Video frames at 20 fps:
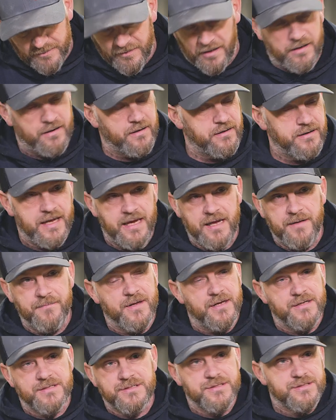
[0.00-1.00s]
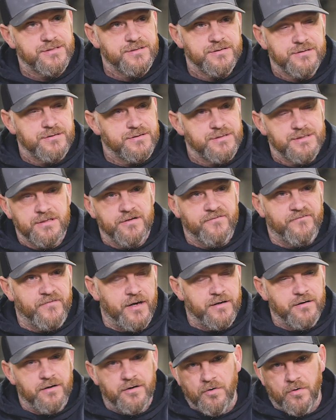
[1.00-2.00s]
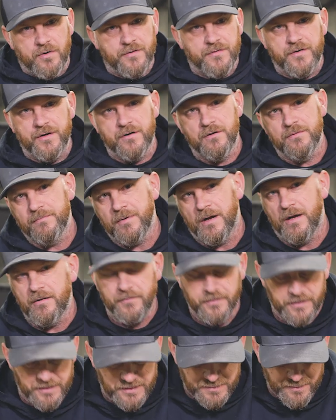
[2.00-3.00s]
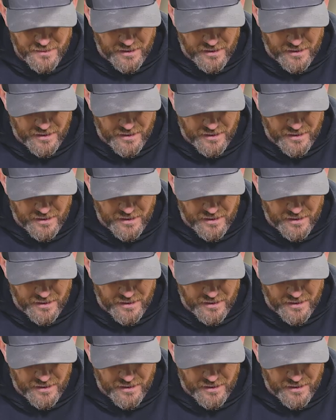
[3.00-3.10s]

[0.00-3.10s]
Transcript: A name that's solidified in the north here probably is